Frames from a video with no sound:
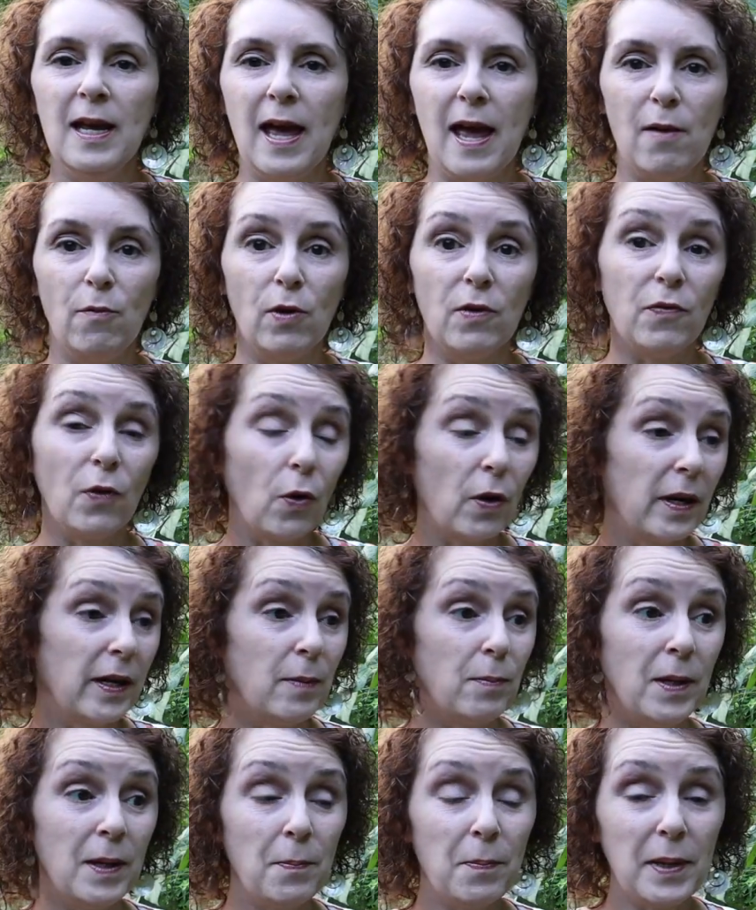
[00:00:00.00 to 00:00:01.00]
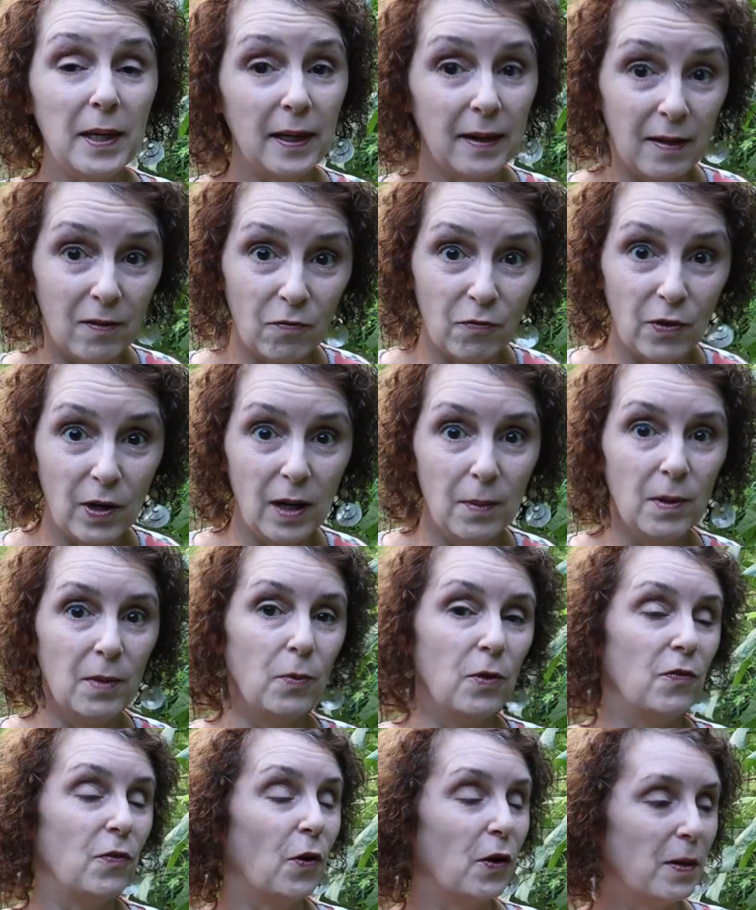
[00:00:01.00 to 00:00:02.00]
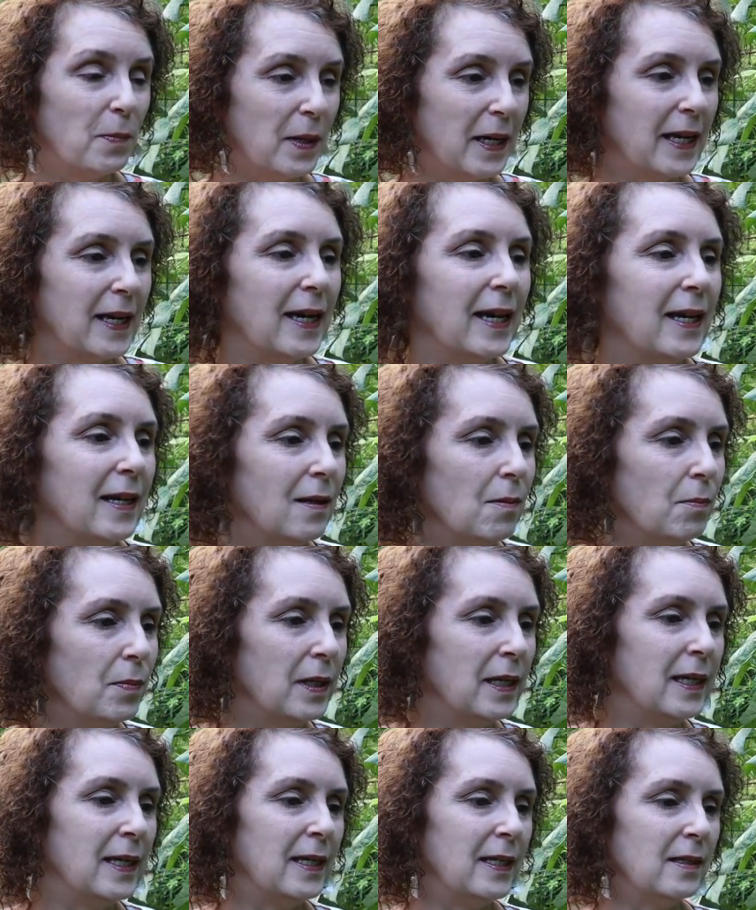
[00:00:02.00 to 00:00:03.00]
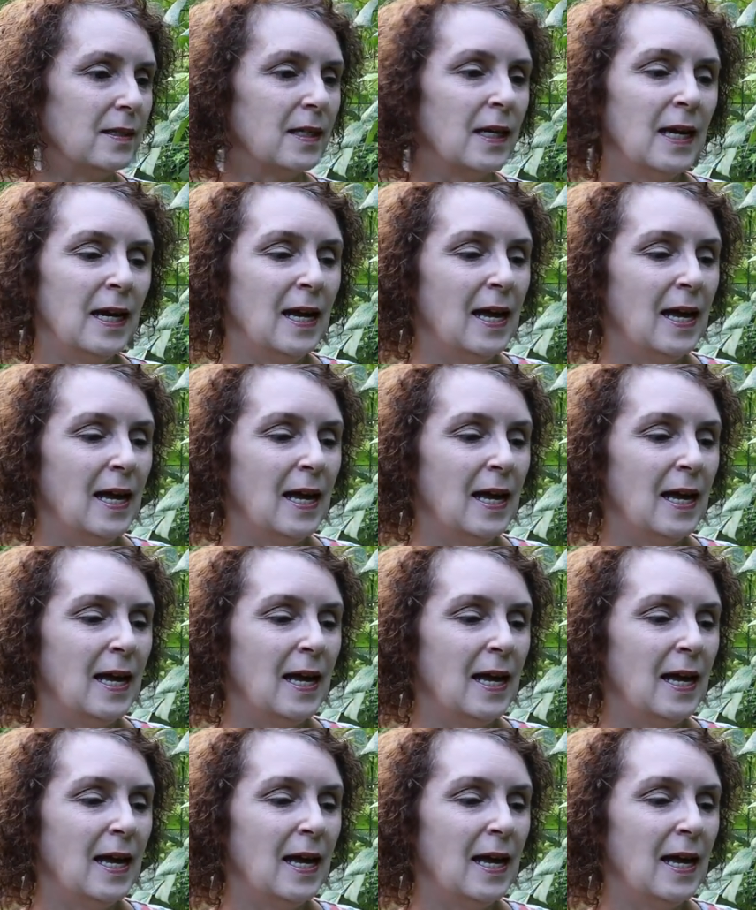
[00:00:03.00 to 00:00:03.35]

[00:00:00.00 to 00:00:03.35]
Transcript: And we've already been picking from them. We've already been canning beans.